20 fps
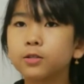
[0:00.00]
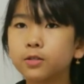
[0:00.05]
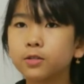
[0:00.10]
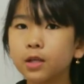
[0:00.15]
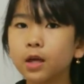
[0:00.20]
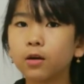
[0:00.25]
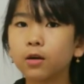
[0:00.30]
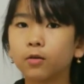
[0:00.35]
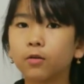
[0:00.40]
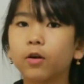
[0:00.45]

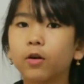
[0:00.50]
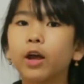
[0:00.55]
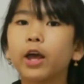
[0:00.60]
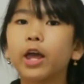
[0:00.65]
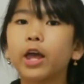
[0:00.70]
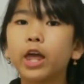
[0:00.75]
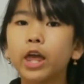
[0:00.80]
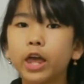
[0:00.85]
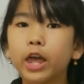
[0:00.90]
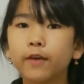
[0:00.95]

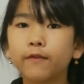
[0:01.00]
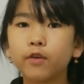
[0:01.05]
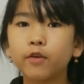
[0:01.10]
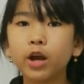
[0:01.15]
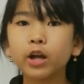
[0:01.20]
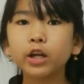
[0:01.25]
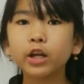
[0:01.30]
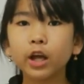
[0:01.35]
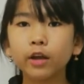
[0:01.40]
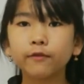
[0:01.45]
So, if
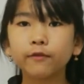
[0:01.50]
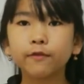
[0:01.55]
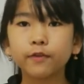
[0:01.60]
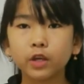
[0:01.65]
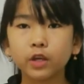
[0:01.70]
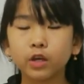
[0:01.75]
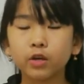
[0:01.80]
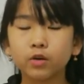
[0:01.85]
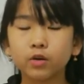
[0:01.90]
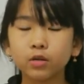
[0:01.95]
you're
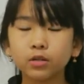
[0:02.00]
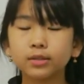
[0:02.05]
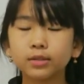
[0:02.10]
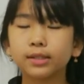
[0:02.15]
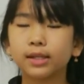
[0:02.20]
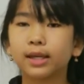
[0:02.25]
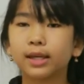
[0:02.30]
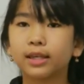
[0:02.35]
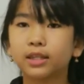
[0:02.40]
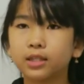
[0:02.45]

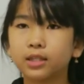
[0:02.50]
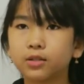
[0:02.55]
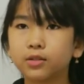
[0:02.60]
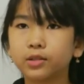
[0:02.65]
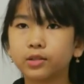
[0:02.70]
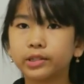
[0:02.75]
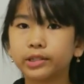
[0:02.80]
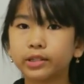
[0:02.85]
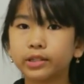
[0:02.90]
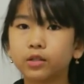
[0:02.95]
confused,
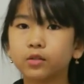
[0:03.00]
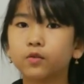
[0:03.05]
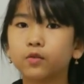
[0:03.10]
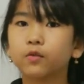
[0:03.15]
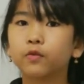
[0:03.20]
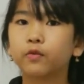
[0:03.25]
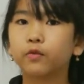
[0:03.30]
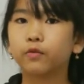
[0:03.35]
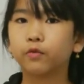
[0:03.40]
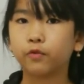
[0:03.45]
use
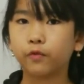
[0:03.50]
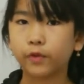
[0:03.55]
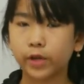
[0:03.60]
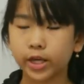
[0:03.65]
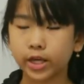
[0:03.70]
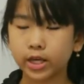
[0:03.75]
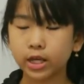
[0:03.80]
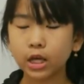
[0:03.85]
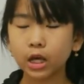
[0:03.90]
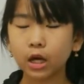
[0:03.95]

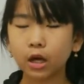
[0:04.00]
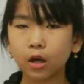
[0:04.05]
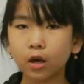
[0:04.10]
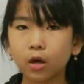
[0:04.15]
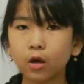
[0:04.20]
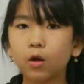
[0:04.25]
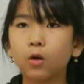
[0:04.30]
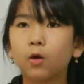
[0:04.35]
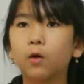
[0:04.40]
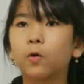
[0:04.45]
we
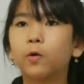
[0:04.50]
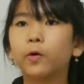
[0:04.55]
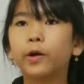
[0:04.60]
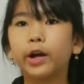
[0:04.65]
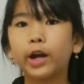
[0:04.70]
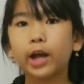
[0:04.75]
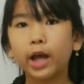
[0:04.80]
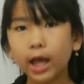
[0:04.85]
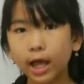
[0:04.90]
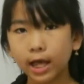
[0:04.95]

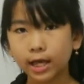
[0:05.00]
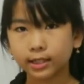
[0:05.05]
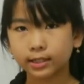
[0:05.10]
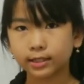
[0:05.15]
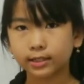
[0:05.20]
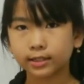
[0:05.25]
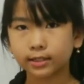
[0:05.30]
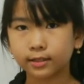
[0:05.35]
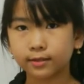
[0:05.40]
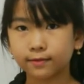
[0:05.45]
or
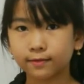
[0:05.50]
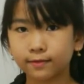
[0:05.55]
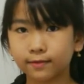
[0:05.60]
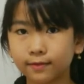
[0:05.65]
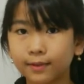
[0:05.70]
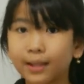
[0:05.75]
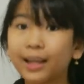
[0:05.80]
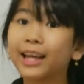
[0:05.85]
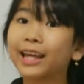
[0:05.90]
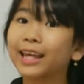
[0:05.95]
us.
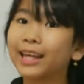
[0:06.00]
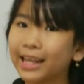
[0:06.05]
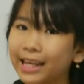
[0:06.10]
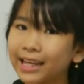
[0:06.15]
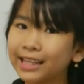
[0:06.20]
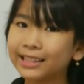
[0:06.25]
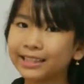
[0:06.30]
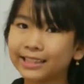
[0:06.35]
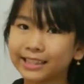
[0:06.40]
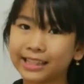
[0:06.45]

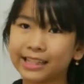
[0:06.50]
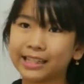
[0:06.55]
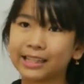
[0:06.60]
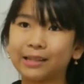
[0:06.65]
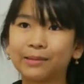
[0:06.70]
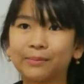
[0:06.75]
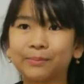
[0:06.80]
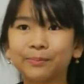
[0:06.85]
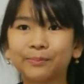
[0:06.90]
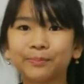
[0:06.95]

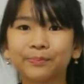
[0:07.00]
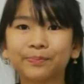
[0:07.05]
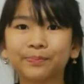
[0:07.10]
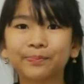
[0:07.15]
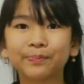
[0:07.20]
Easy.